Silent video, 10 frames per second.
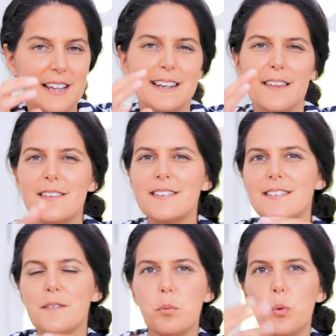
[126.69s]
Now this
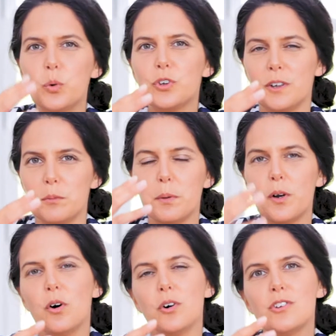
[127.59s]
is important
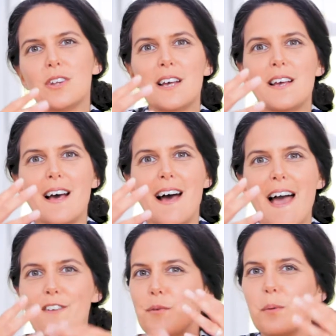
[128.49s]
because
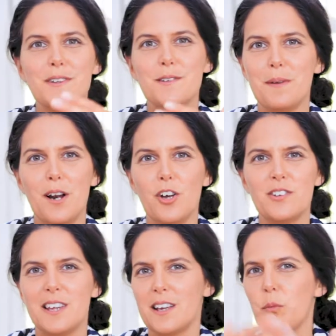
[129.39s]
everybody's been
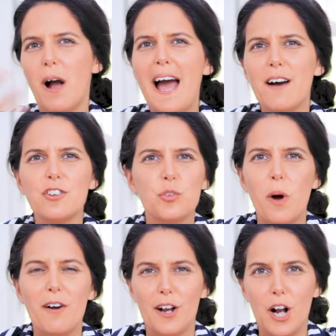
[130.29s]
asking, well, how does
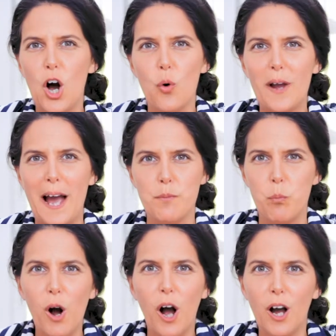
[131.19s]
wearing a cold cap
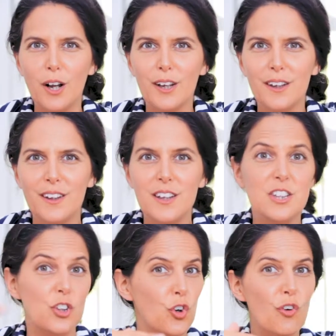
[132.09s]
work?
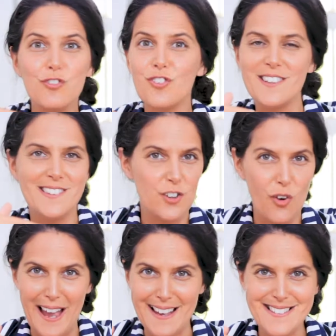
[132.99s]
You're not freezing your
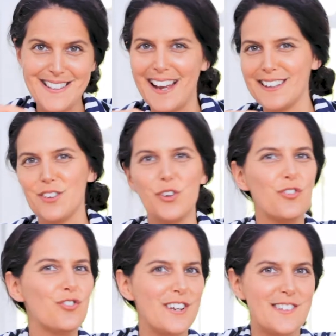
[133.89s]
head and you're not
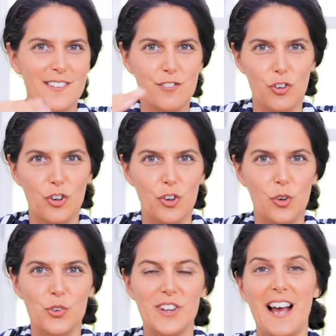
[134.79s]
freezing the
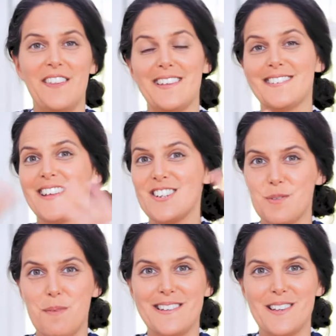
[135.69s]
follicles, and that's such a
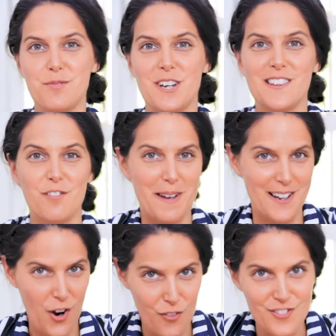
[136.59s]
big subject, I've made
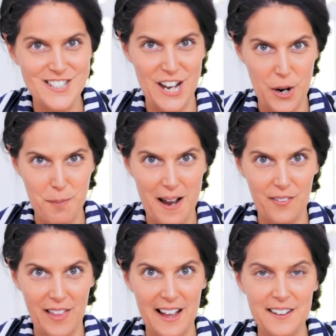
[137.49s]
a whole video about
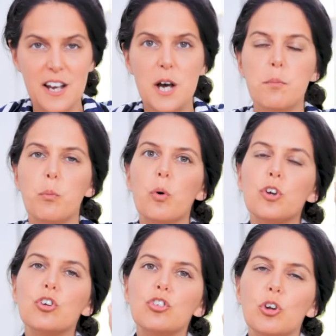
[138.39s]
that. But
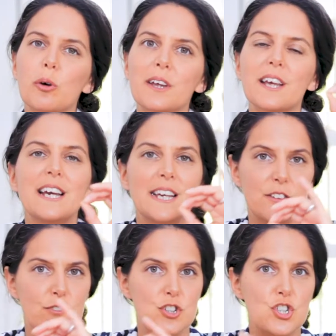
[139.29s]
what you're doing
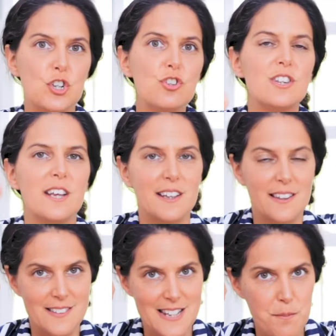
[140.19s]
is reducing
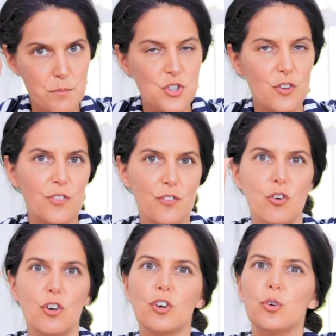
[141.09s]
the temperature of the
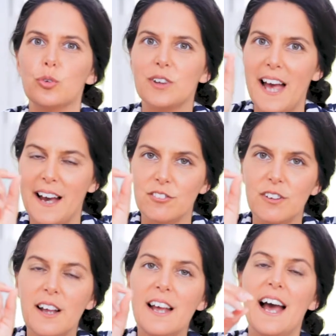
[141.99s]
follicle down,
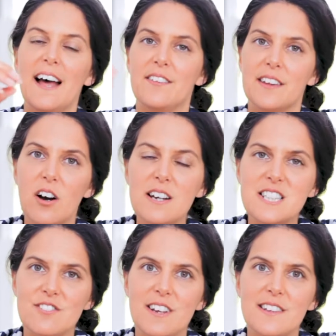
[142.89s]
and the
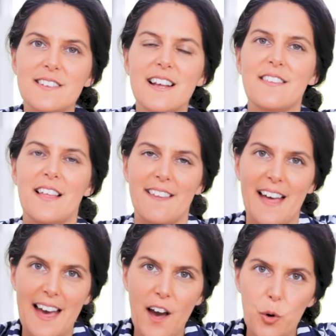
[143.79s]
idea is that
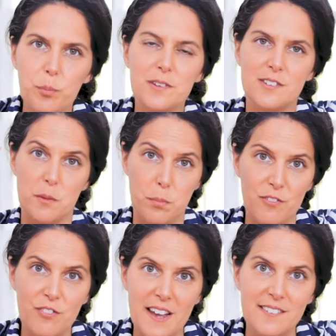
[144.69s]
that helps to
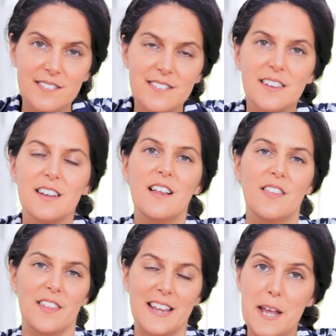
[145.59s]
prevent
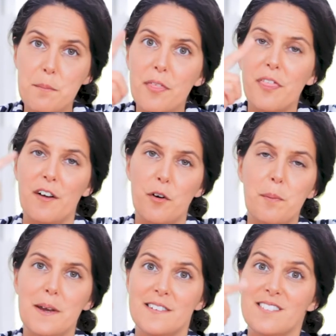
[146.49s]
the
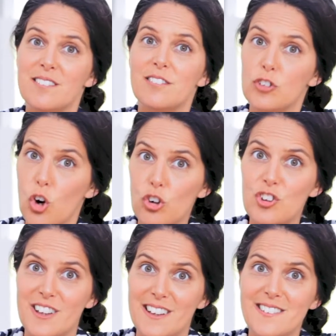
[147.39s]
chemotherapy
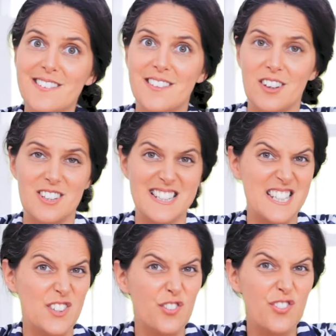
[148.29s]
toxins that could
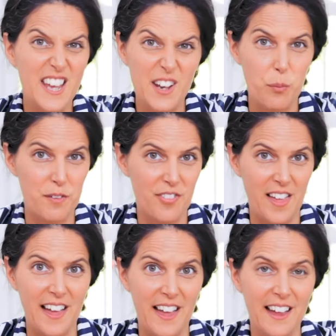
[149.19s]
interfere with the
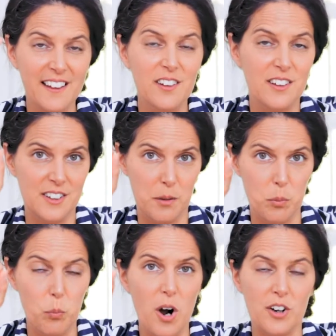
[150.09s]
hair, number
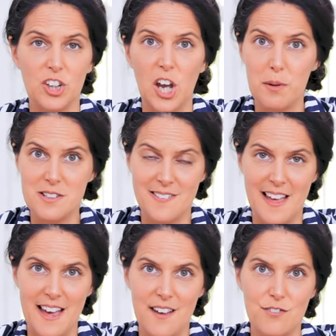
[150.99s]
one, going to
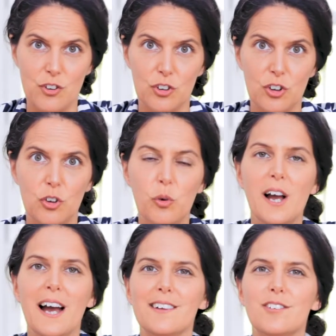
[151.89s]
that hair follicle,
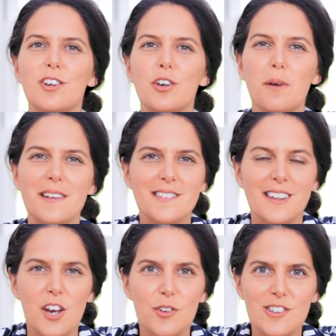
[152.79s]
and two, it
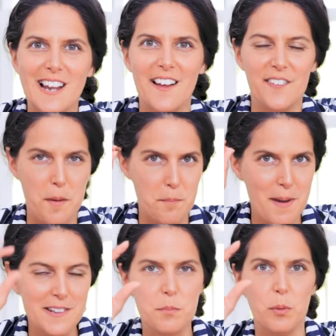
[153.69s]
slows down that
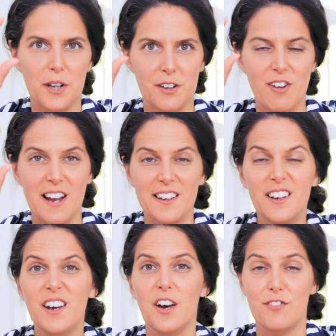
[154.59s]
metabolic rate
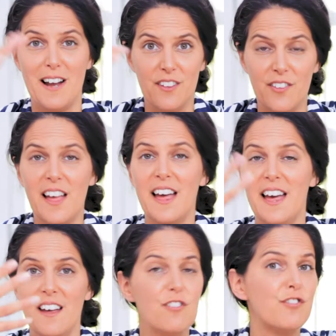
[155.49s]
of how the
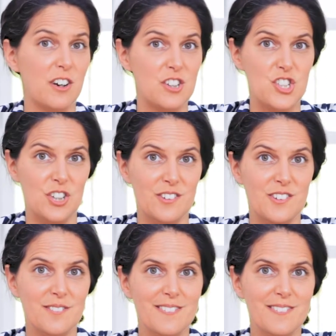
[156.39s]
hair functions.